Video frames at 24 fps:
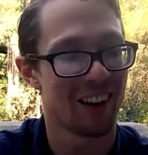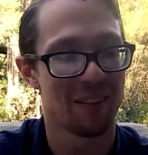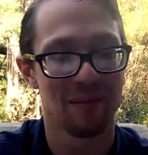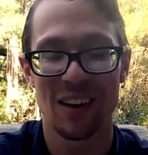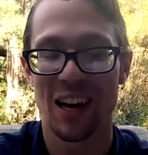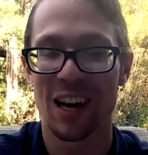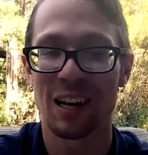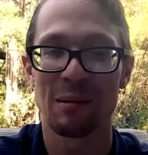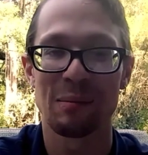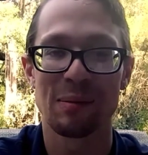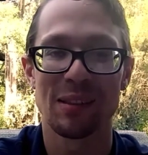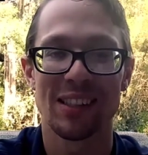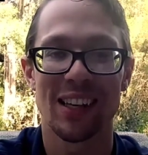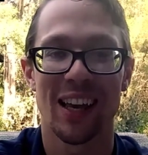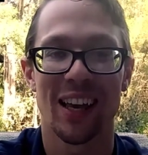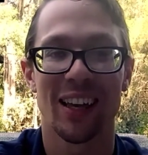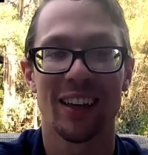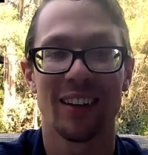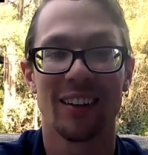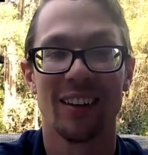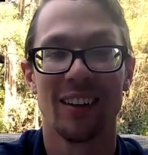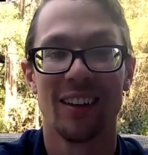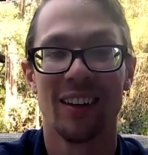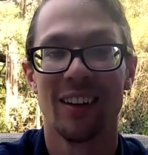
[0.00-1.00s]
I'm not
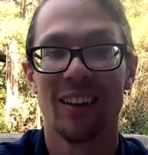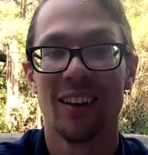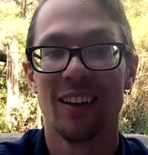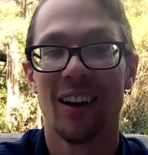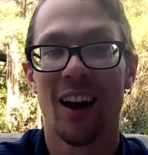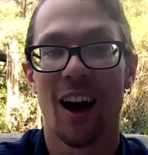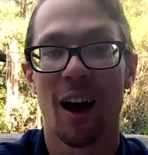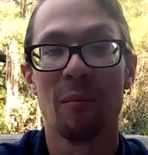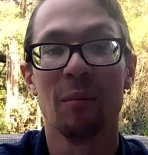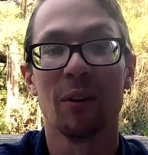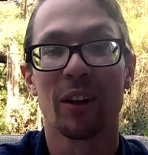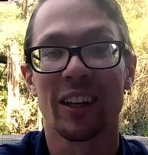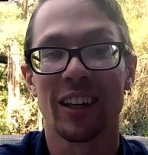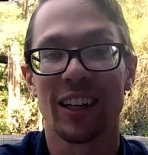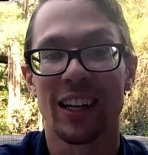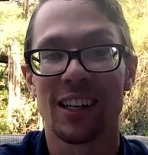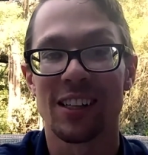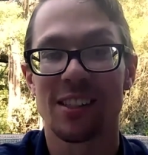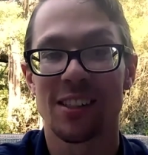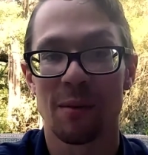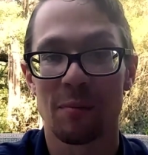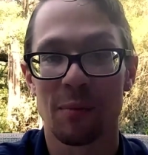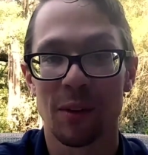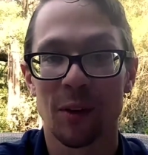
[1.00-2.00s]
upset, I'm looking
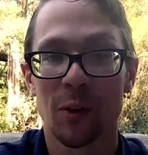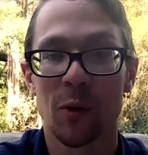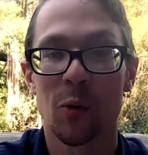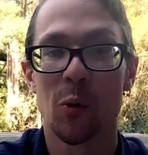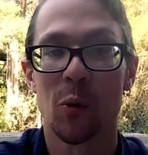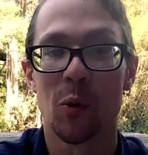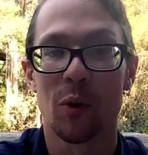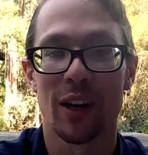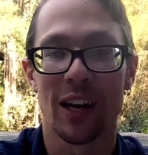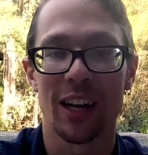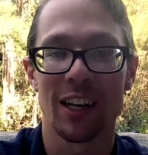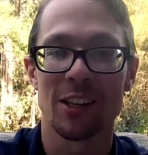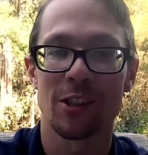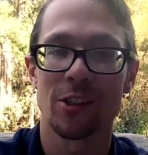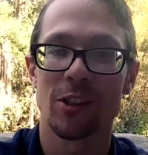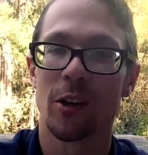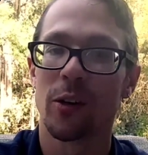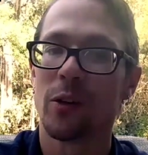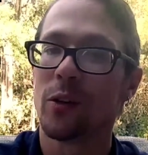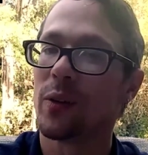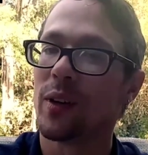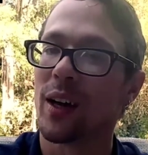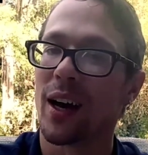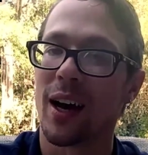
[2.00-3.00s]
at something cool that I can show
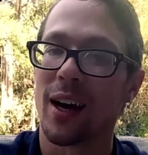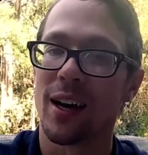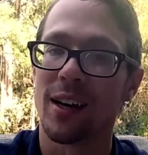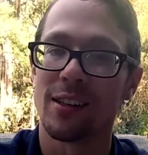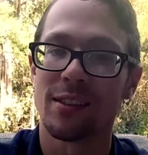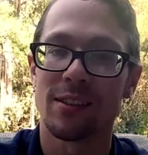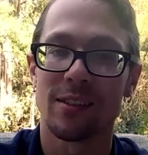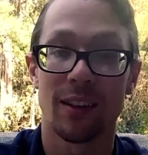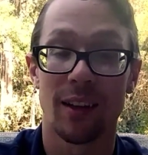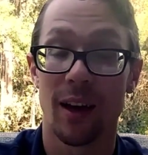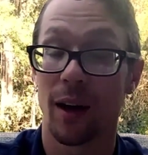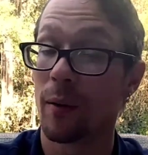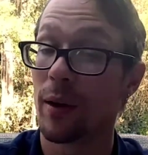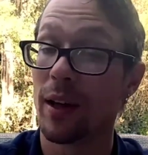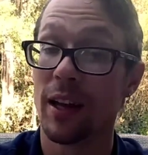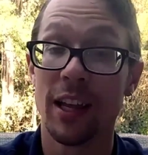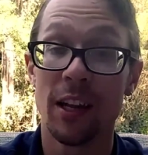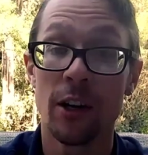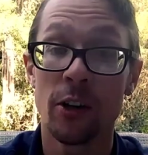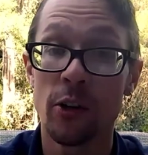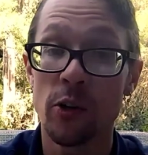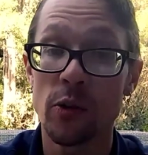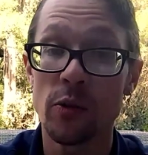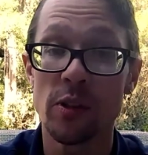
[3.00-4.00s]
you guys. So I want to
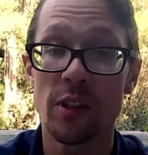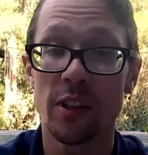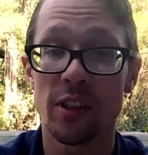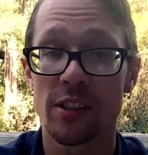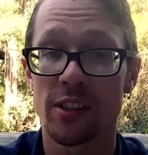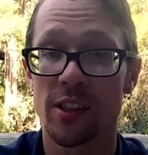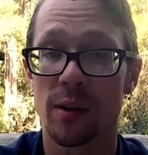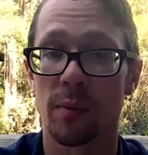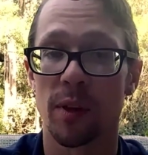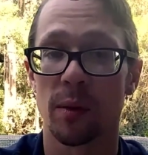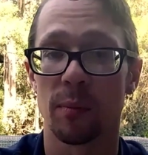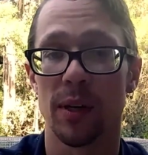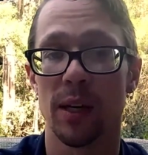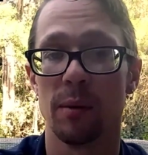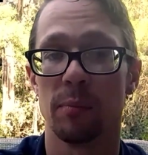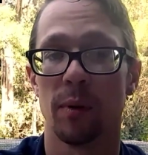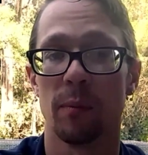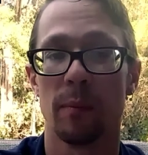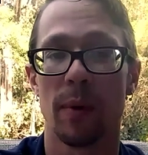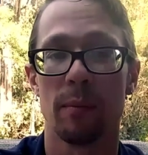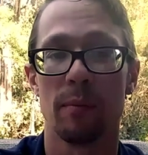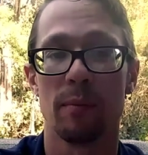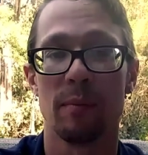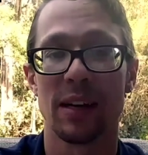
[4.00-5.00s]
introduce you to some of the
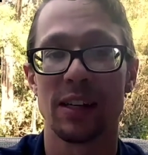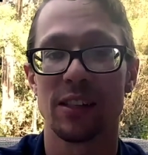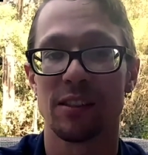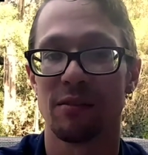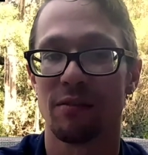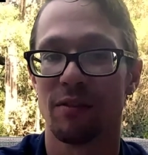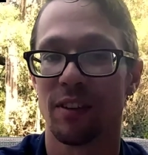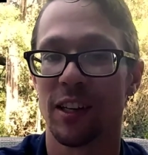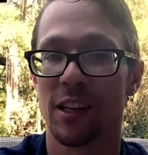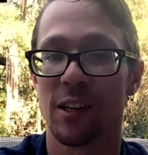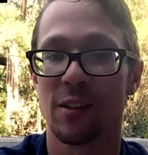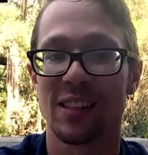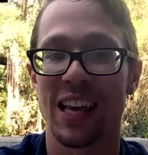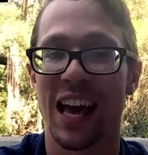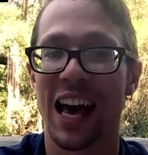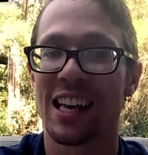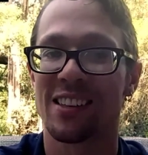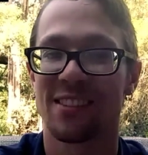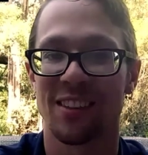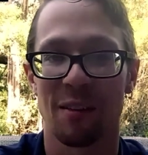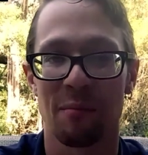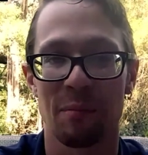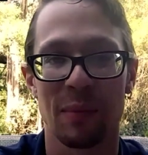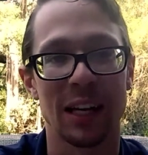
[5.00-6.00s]
people, maybe make some videos
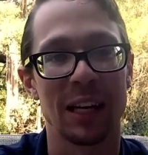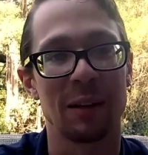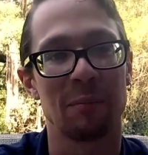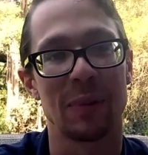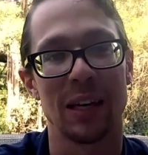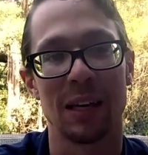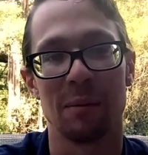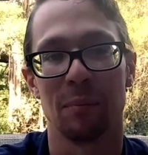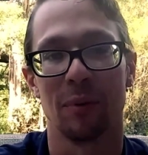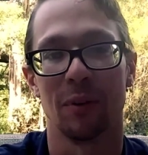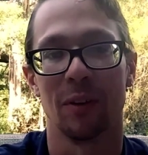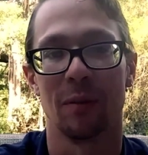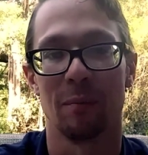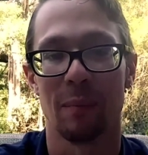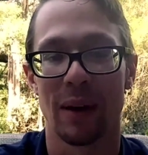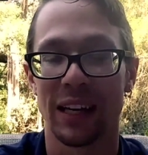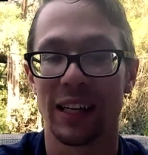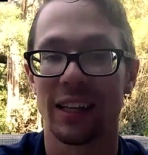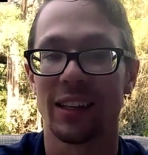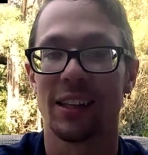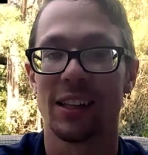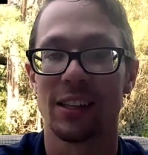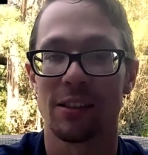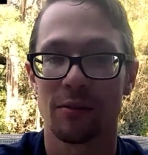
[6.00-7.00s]
as I'm meeting people and
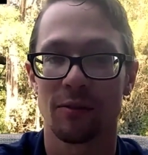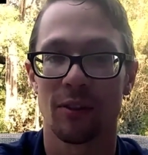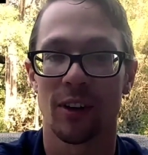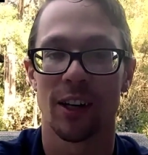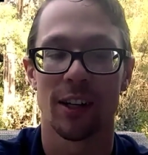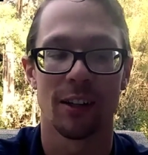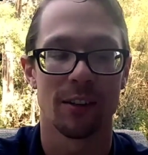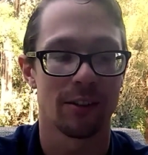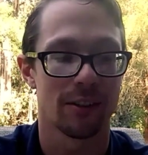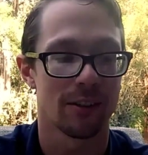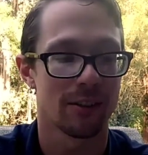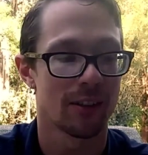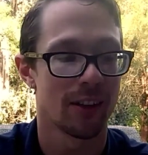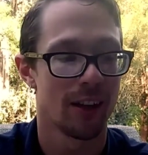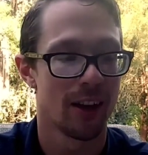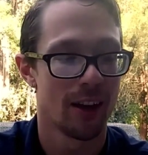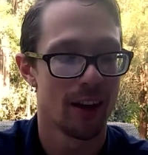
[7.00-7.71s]
making these friends.